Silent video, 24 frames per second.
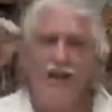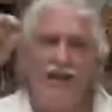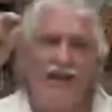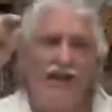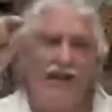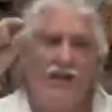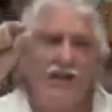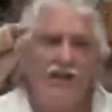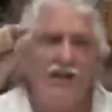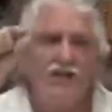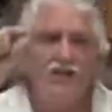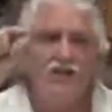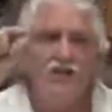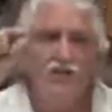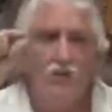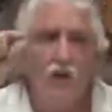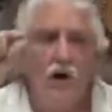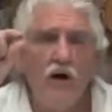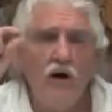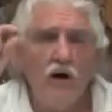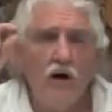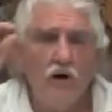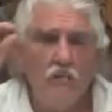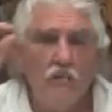and each
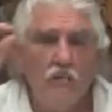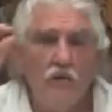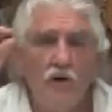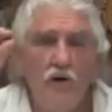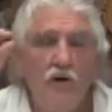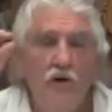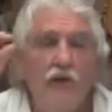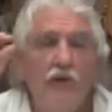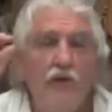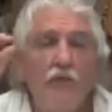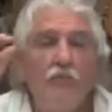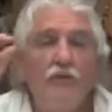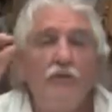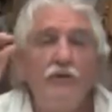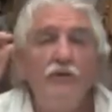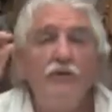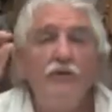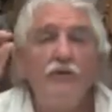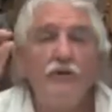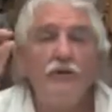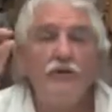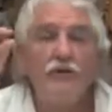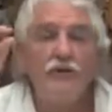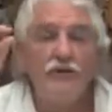one of them are little
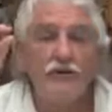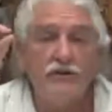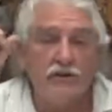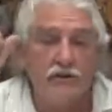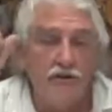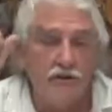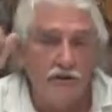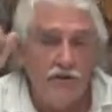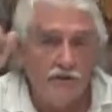poopers.